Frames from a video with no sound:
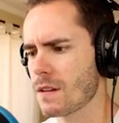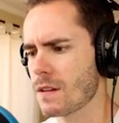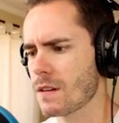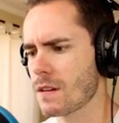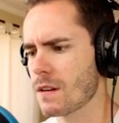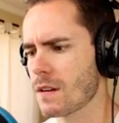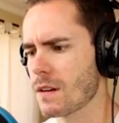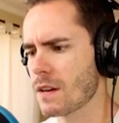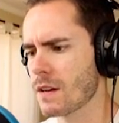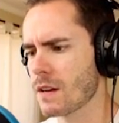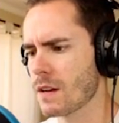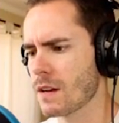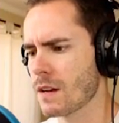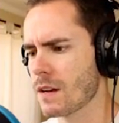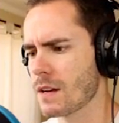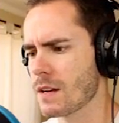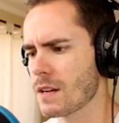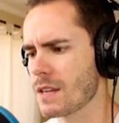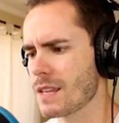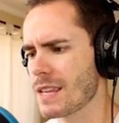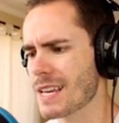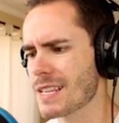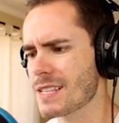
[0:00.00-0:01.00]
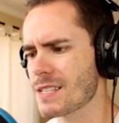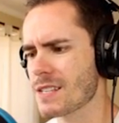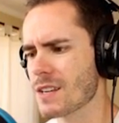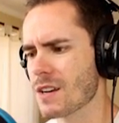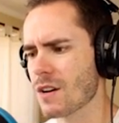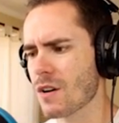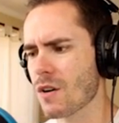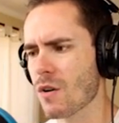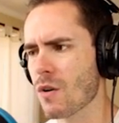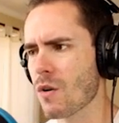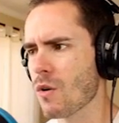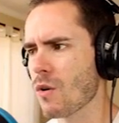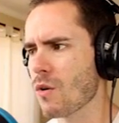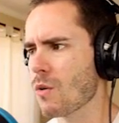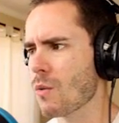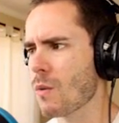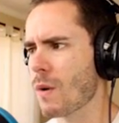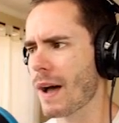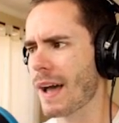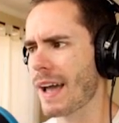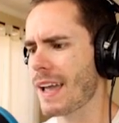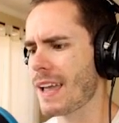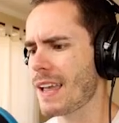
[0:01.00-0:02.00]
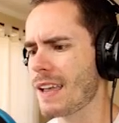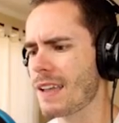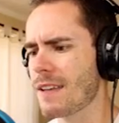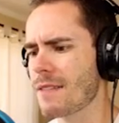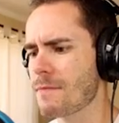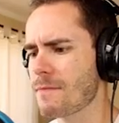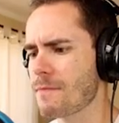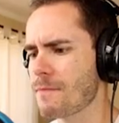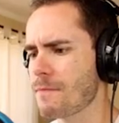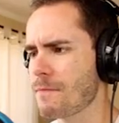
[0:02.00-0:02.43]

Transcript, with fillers: Uh, that's a hallway.